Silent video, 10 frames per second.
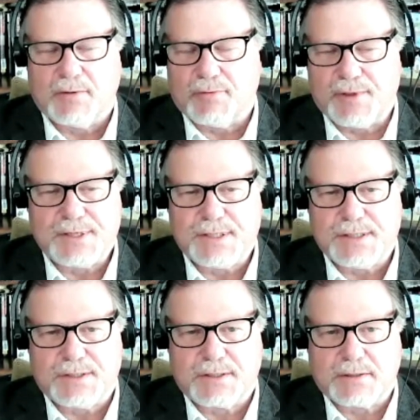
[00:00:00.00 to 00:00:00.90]
This
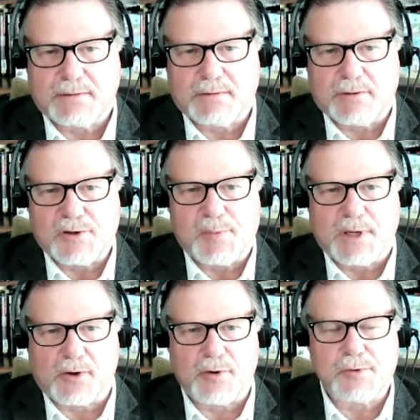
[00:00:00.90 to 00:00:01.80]
is going to be
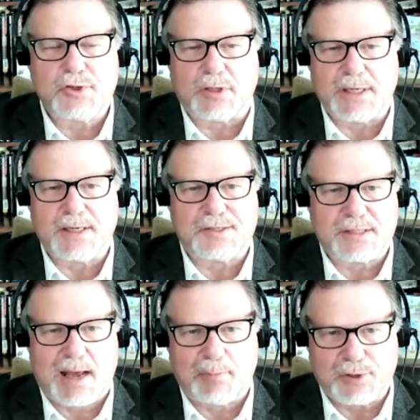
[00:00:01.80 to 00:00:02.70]
crucial in
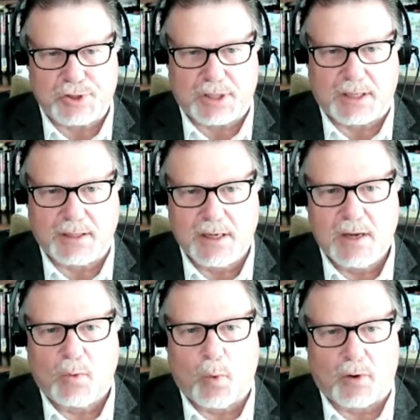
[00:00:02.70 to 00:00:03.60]
establishing
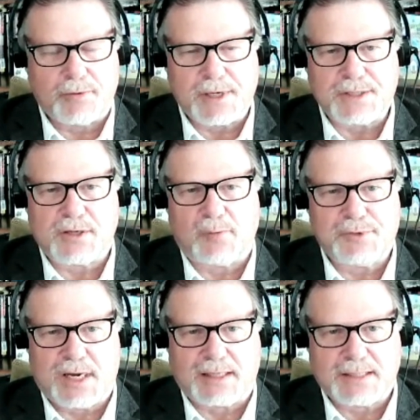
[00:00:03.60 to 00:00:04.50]
what these
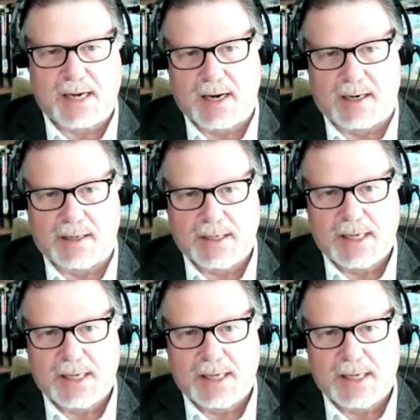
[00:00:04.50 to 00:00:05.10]
objects are.